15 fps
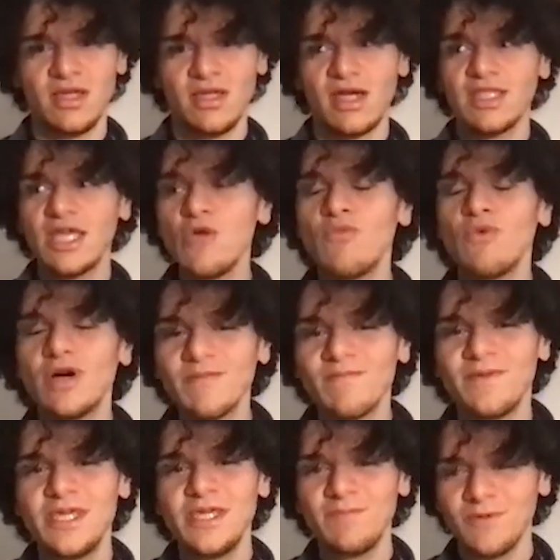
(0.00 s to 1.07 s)
And I want
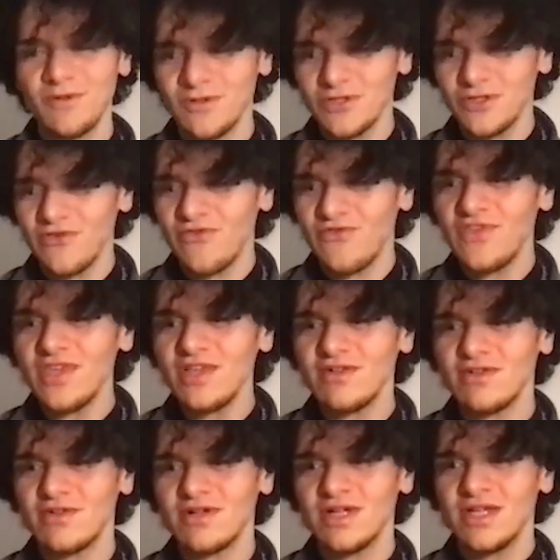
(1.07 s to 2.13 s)
people to
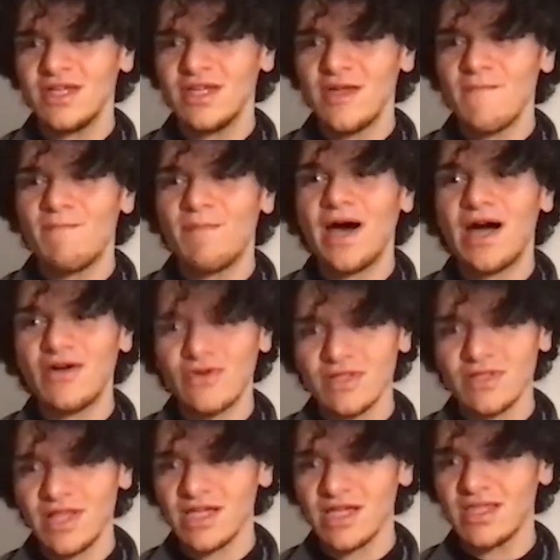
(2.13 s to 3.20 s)
feel empowered
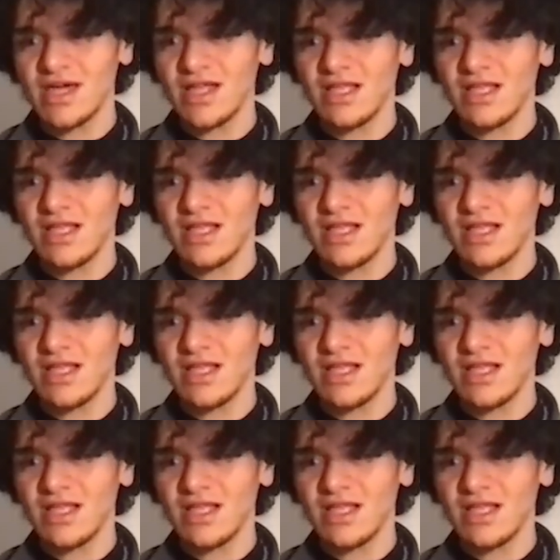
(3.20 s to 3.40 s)
like that.